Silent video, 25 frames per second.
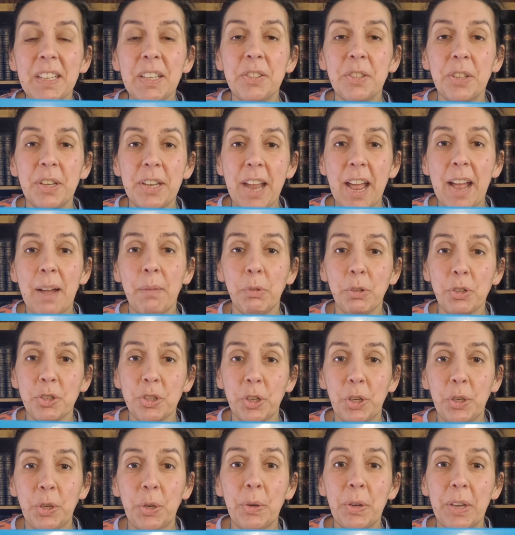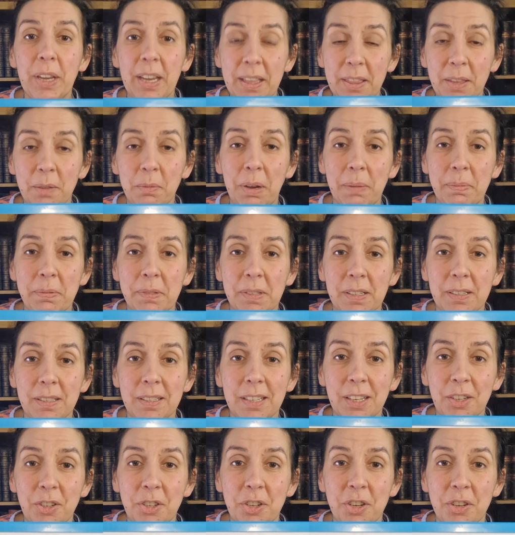So now we'll show you in the Webster's
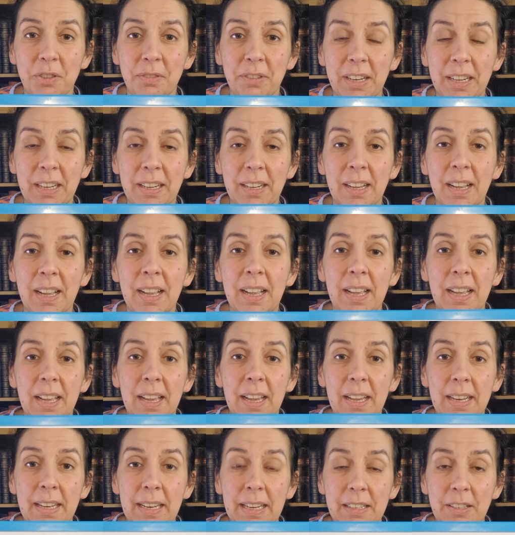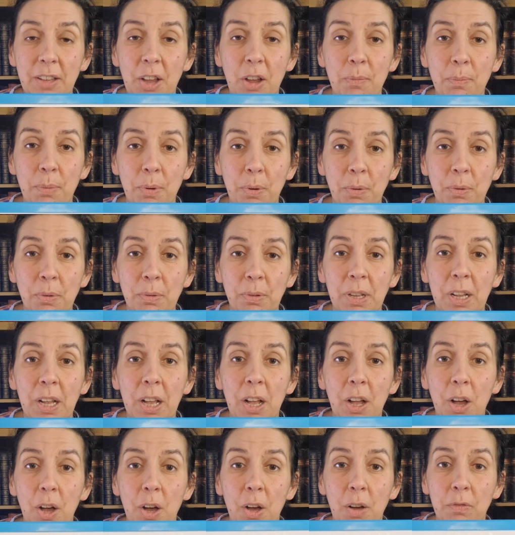Dictionary an example
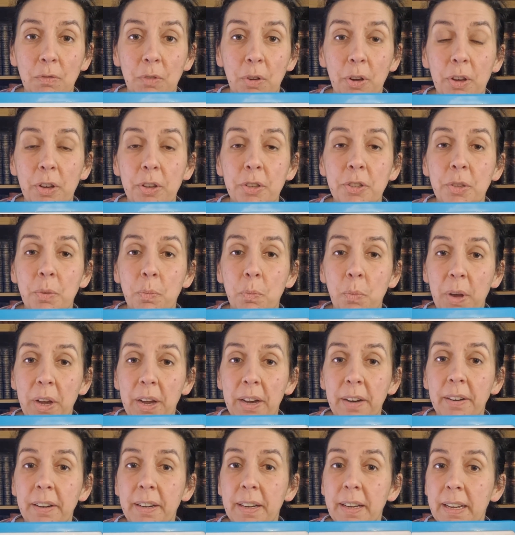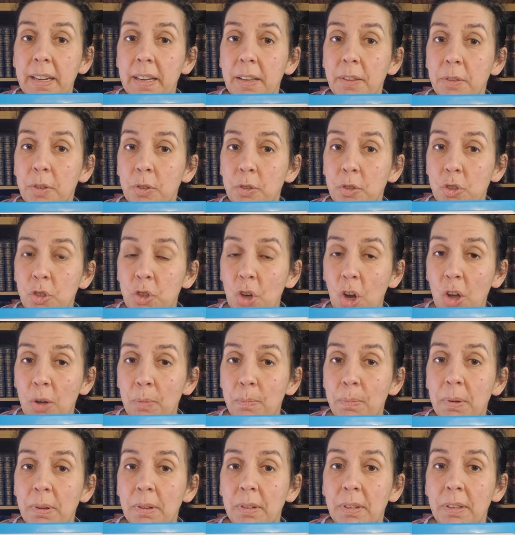of words where the
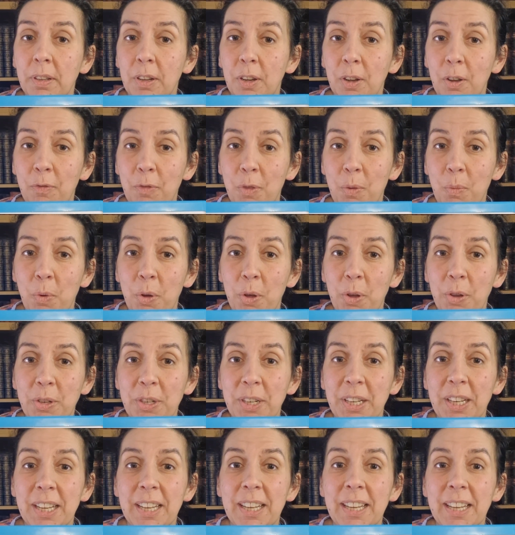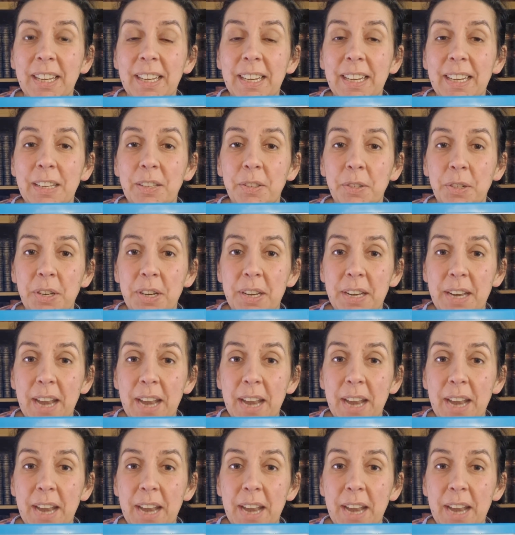job of the word is to